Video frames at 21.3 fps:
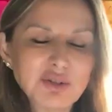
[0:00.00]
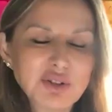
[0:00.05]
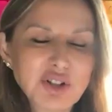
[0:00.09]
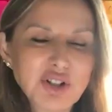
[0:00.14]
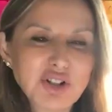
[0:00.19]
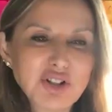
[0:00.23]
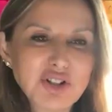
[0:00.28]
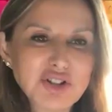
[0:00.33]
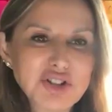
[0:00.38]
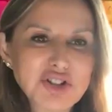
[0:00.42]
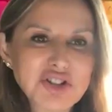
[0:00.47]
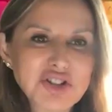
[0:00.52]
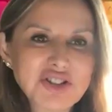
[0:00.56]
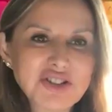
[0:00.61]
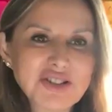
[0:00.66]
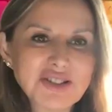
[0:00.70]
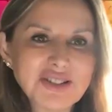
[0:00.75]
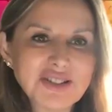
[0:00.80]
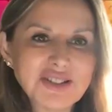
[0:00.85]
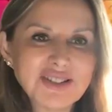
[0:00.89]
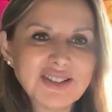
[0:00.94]
gosh,
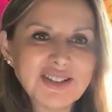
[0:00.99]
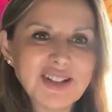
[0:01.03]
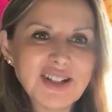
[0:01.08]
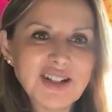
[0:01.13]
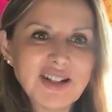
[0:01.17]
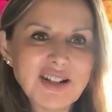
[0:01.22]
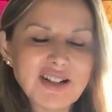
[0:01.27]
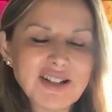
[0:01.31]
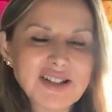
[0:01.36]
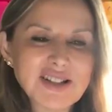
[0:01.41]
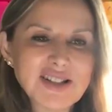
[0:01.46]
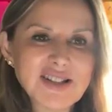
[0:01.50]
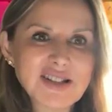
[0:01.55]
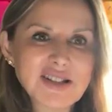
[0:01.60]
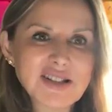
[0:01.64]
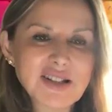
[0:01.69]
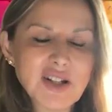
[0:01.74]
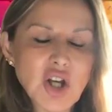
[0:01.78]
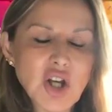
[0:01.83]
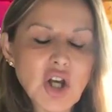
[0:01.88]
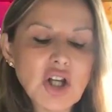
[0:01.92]
yes.
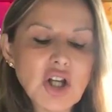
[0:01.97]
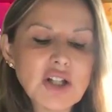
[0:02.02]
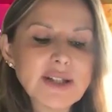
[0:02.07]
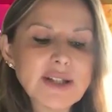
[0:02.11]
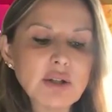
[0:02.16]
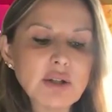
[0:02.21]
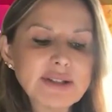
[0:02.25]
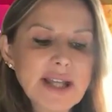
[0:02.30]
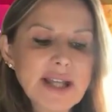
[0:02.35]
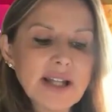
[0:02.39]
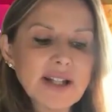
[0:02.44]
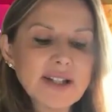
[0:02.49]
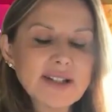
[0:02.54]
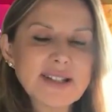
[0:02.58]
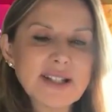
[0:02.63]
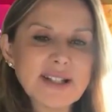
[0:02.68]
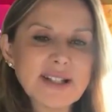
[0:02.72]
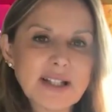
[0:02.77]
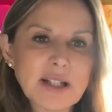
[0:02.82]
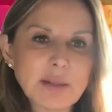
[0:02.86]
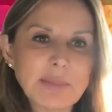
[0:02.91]
So tell us a
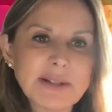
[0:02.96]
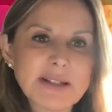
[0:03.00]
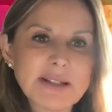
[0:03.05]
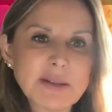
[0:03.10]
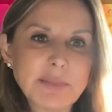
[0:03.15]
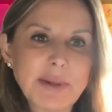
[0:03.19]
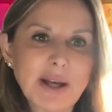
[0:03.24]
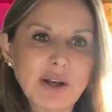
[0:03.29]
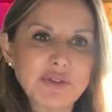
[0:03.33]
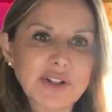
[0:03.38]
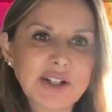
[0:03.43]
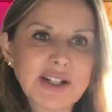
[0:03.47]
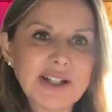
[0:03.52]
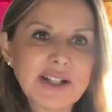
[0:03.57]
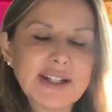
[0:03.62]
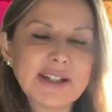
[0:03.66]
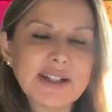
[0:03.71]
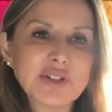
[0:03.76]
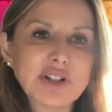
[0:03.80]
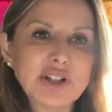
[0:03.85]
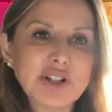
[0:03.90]
little bit about the
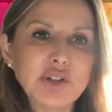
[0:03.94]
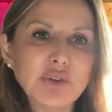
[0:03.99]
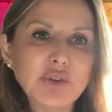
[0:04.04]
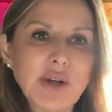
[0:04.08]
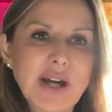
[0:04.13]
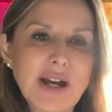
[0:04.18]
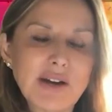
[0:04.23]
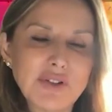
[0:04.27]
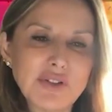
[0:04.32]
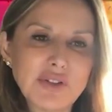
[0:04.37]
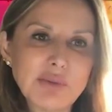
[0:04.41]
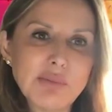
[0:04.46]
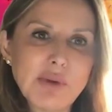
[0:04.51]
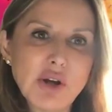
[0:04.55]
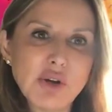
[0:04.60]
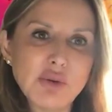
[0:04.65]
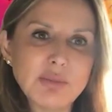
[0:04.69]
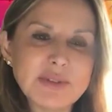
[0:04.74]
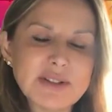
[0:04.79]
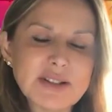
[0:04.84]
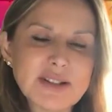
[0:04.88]
clinic that you have at the
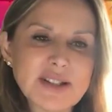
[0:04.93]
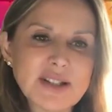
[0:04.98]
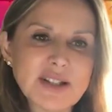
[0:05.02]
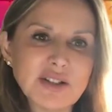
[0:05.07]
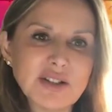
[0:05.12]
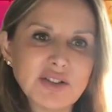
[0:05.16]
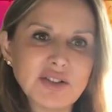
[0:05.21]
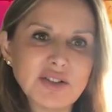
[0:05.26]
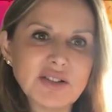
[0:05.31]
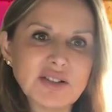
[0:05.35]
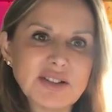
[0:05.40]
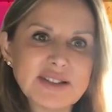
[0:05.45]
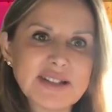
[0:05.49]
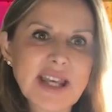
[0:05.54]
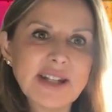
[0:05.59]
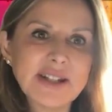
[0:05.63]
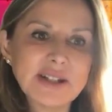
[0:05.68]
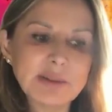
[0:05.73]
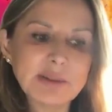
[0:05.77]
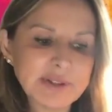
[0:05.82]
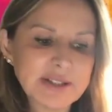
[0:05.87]
moment and
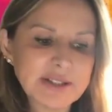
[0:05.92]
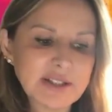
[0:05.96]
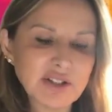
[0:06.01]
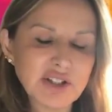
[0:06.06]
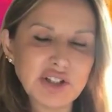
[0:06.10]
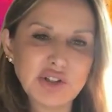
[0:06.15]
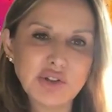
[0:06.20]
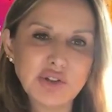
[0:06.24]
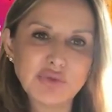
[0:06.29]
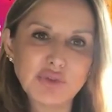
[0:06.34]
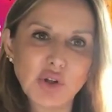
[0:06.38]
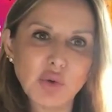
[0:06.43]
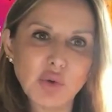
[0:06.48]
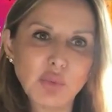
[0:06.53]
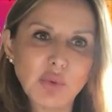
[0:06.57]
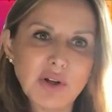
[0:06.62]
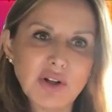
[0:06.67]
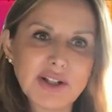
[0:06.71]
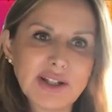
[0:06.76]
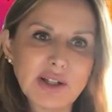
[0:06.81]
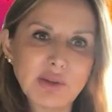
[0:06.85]
anybody that you've got
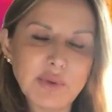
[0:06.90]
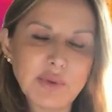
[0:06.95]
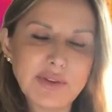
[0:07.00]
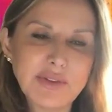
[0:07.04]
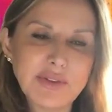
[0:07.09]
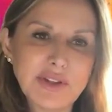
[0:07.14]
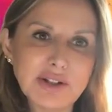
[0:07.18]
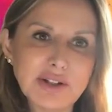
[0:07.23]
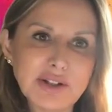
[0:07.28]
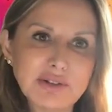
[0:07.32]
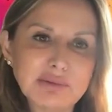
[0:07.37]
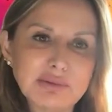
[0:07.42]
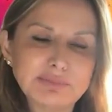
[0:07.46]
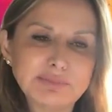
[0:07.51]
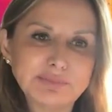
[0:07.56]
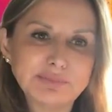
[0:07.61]
working with you.